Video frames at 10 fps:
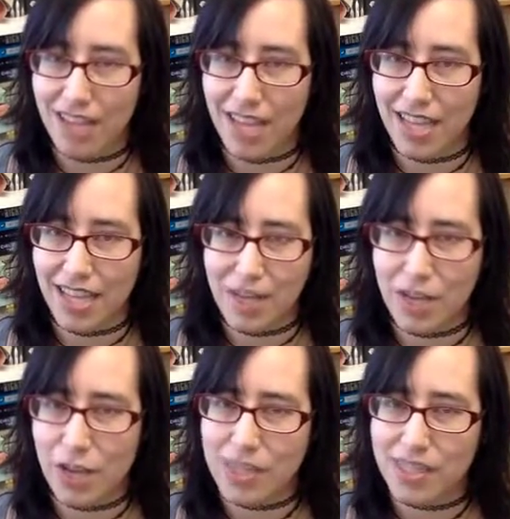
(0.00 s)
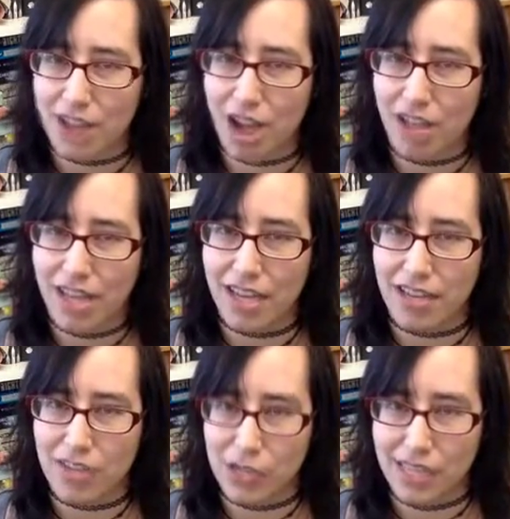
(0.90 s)
like even though it's not like a
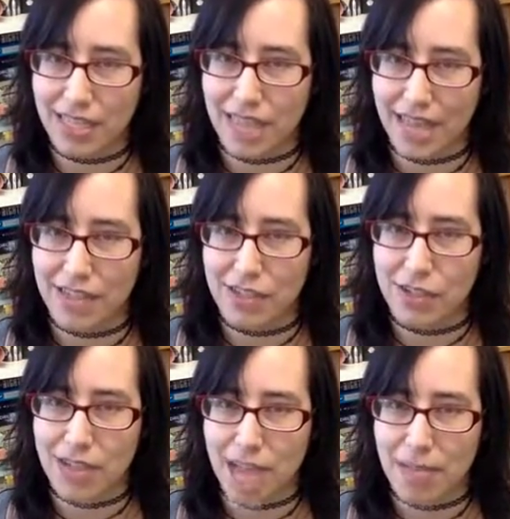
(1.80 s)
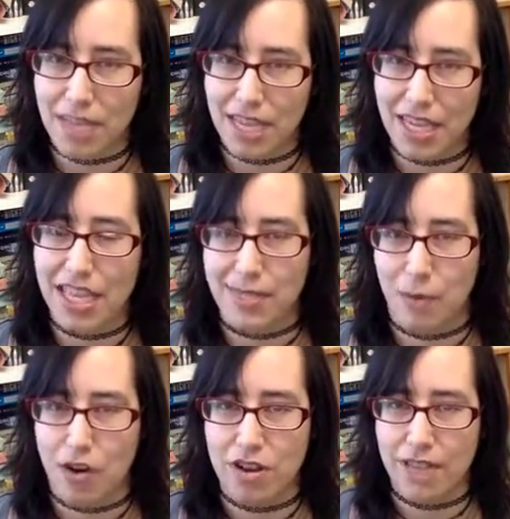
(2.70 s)
cersei lannister type thing it's
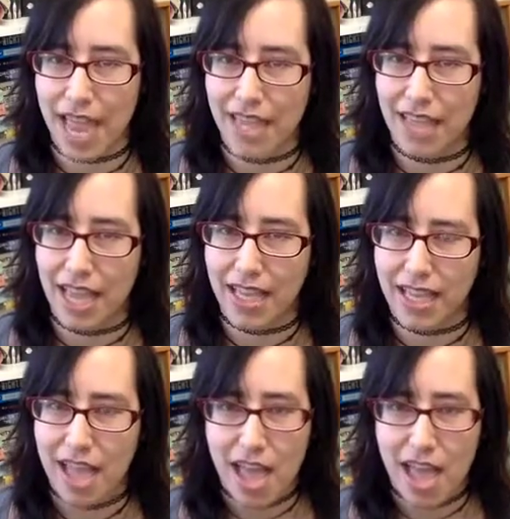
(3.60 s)
more of a like